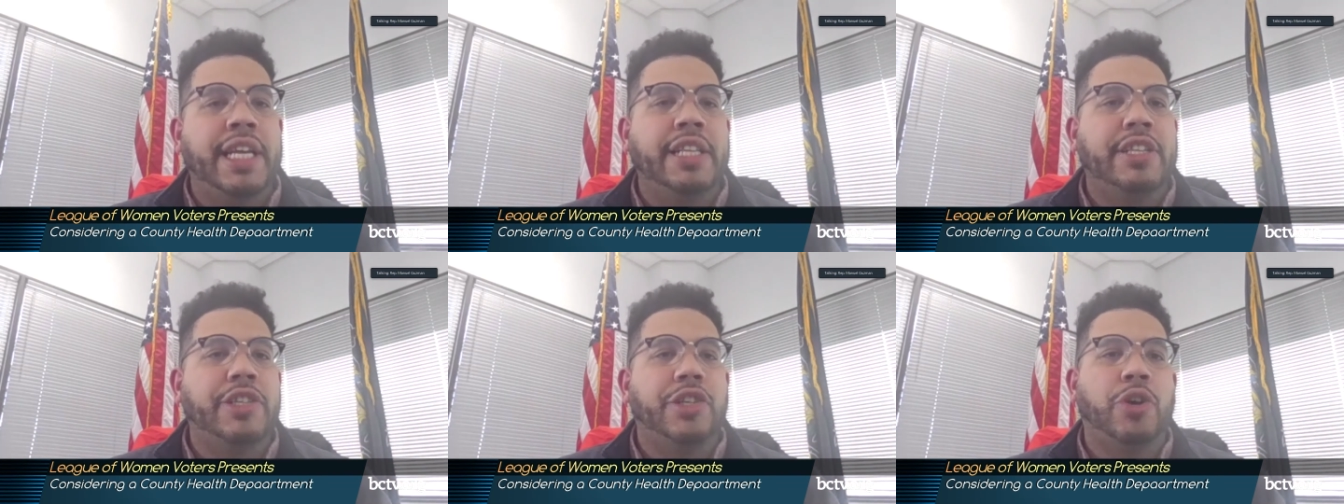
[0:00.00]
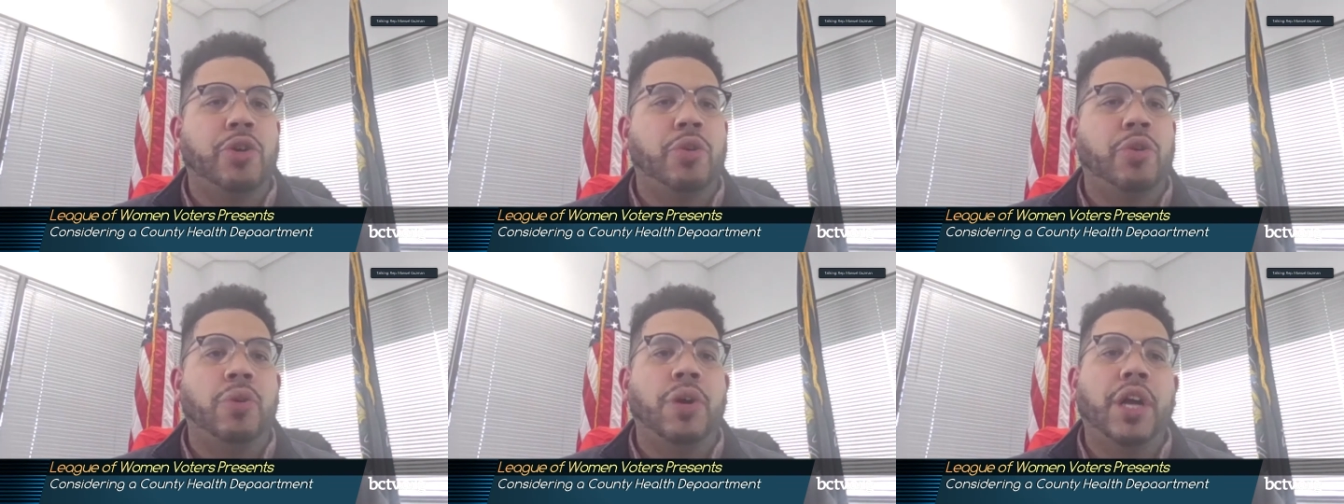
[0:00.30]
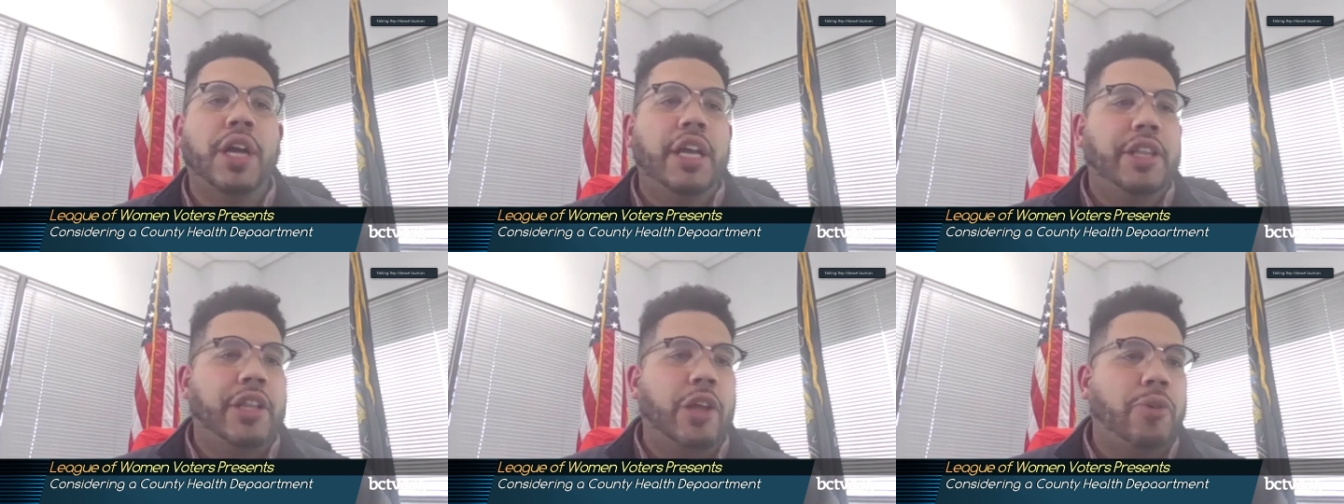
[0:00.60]
And so
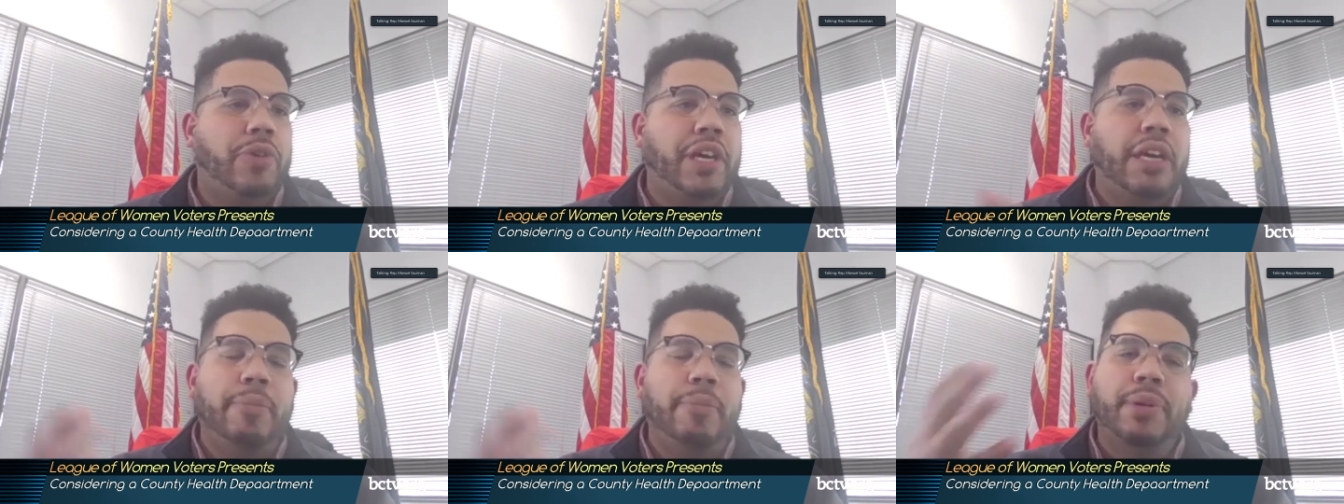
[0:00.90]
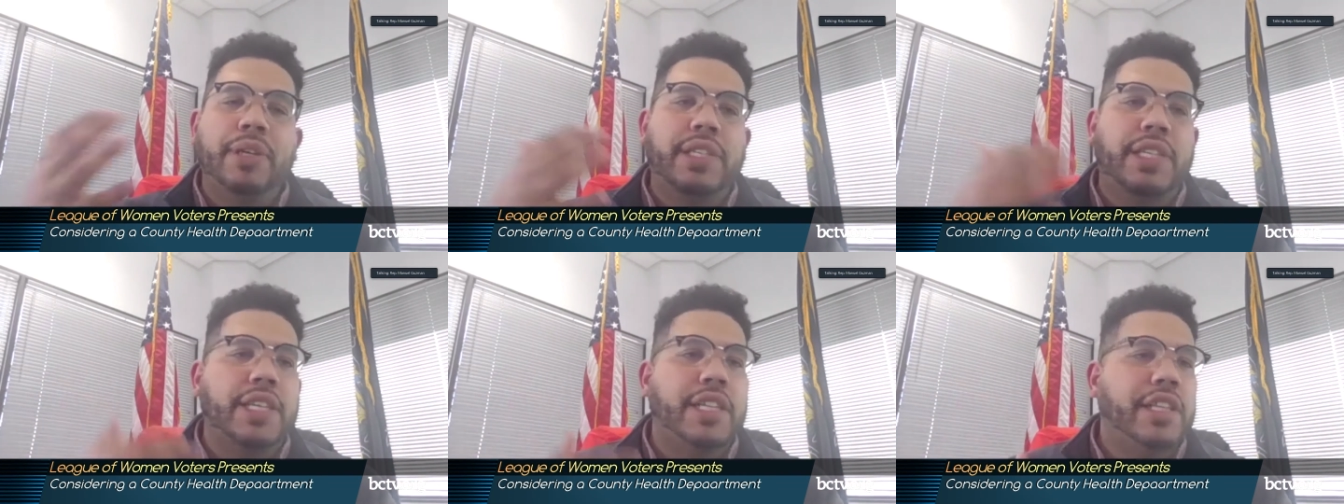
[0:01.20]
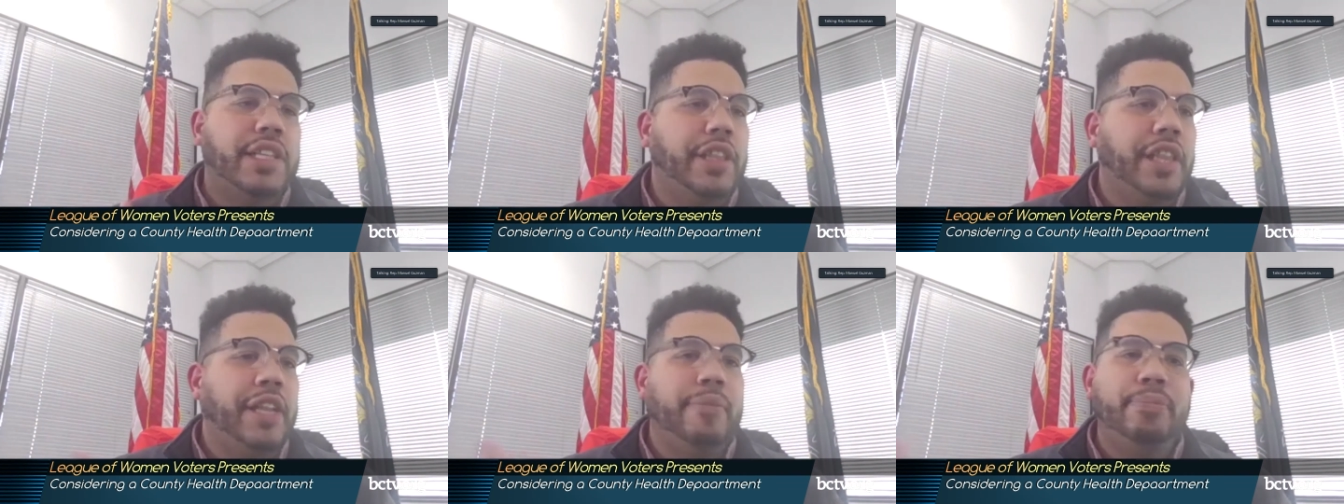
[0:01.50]
They'll keep us
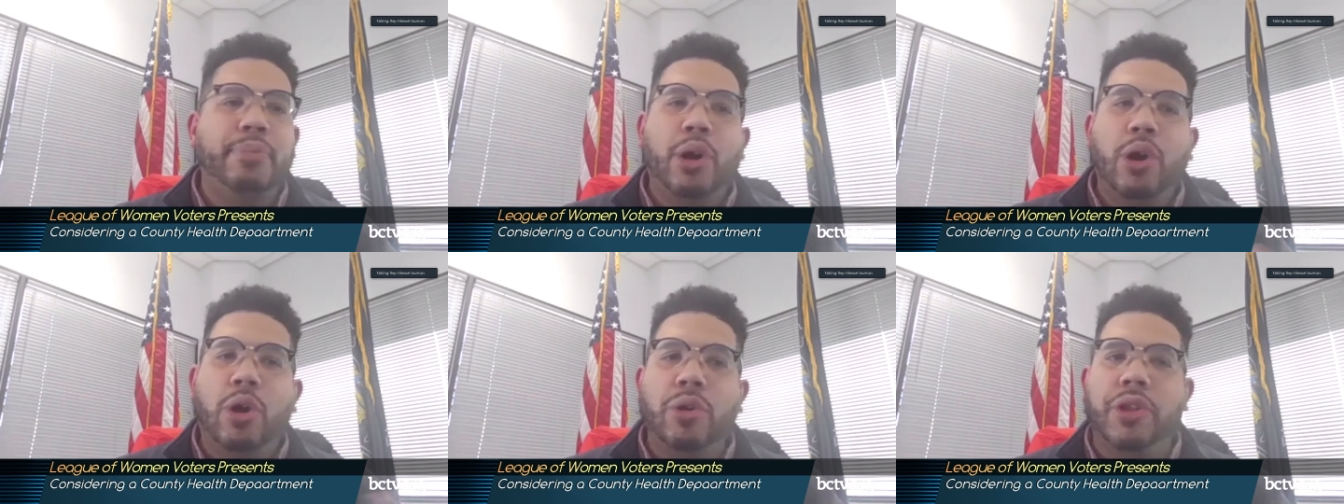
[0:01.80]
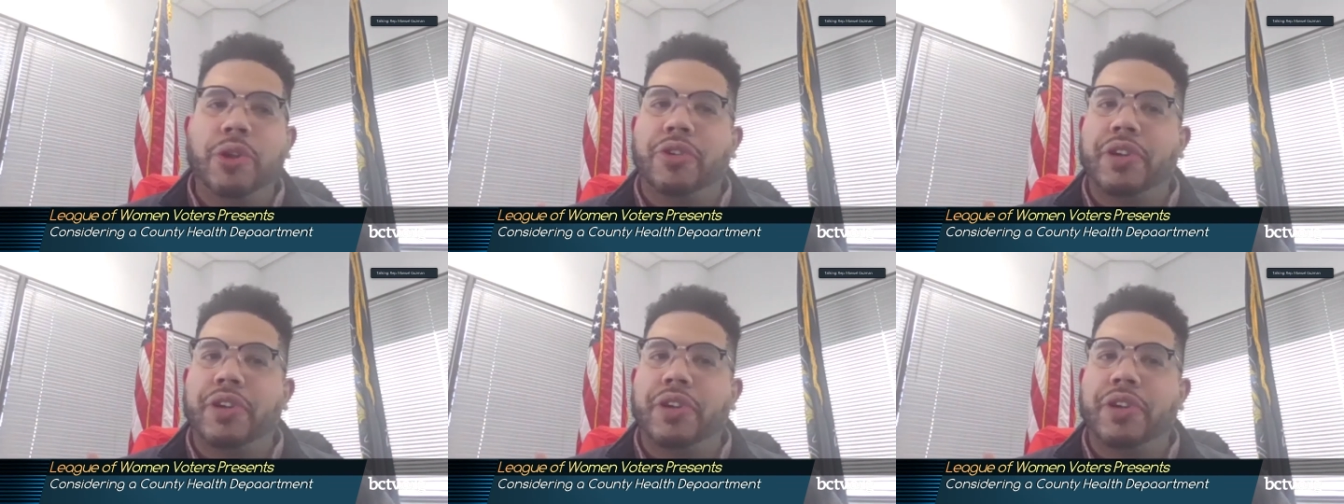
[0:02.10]
in limbo.